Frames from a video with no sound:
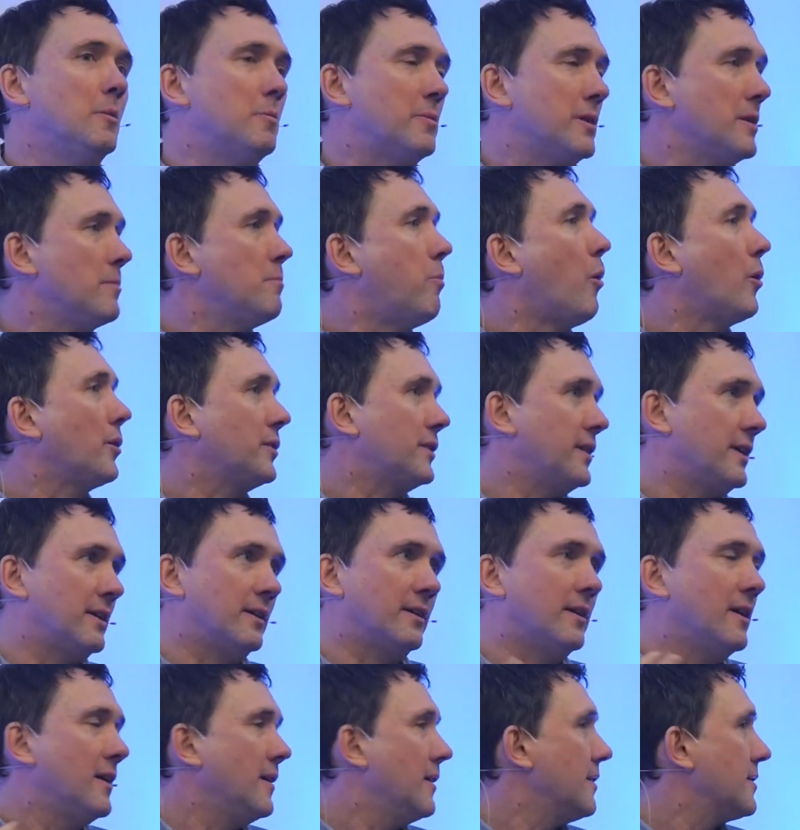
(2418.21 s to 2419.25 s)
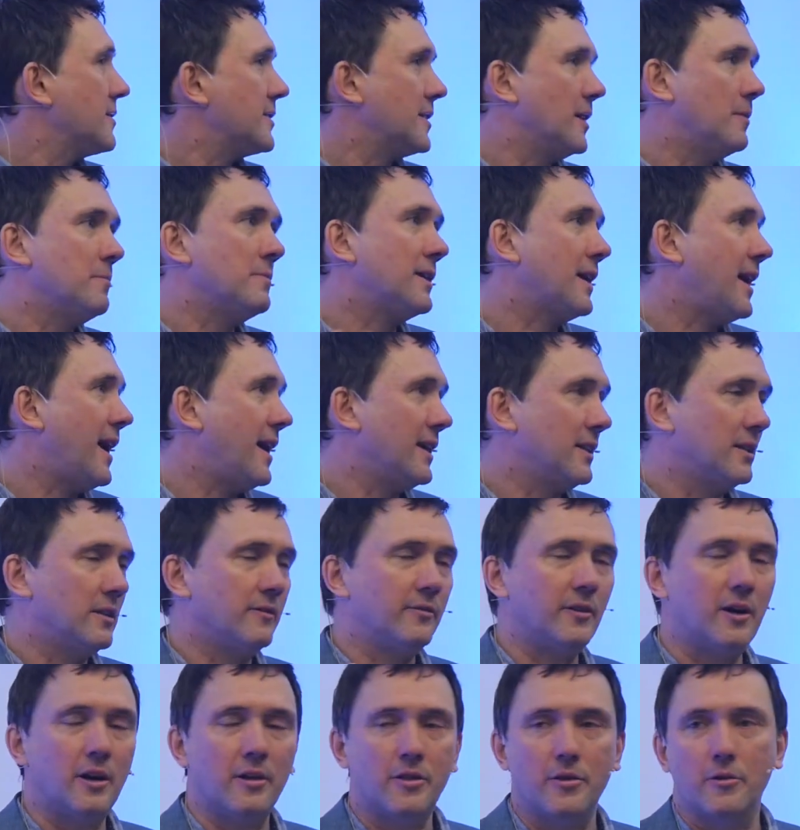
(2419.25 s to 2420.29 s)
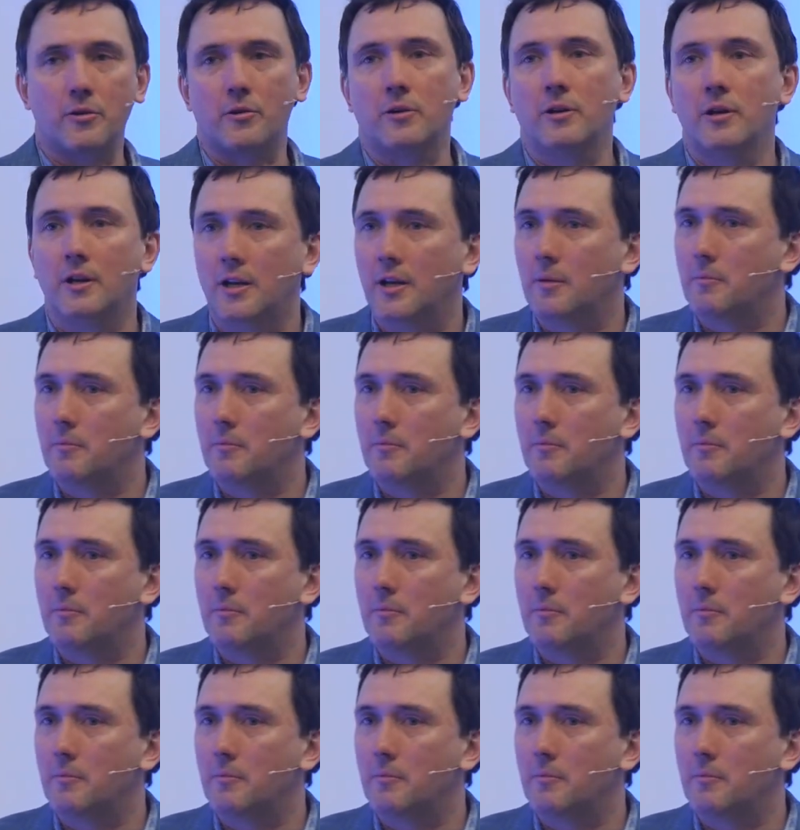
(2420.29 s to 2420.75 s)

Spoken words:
but importing some kind of other